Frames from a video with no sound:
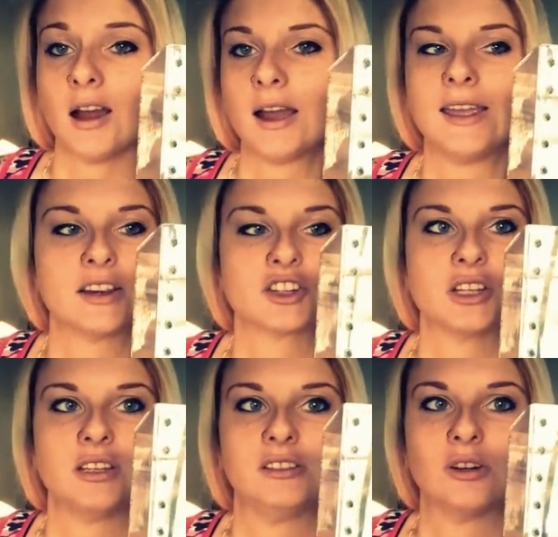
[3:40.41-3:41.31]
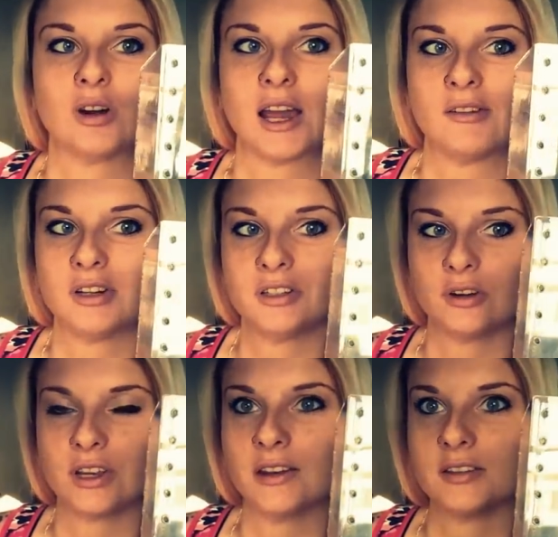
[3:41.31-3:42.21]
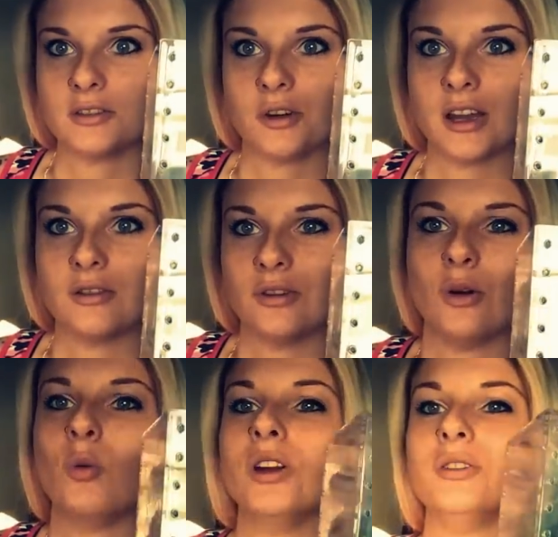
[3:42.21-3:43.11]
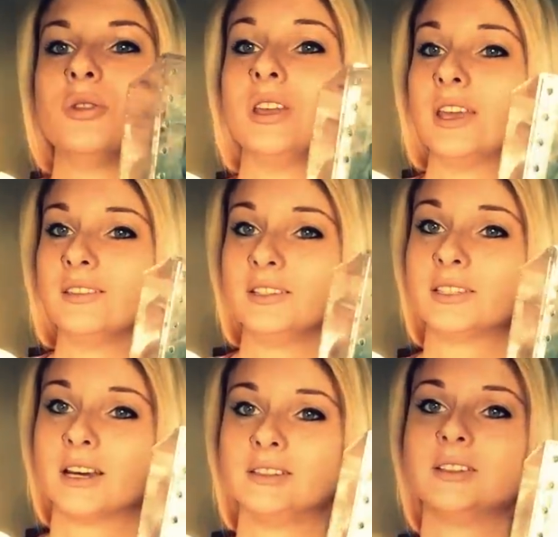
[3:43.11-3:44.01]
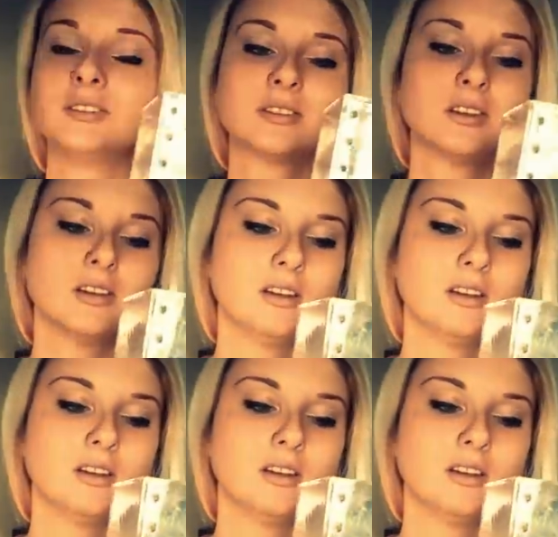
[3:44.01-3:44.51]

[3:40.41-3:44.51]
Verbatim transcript: I actually don't have an adult yet, so I don't know where you can get these sizes.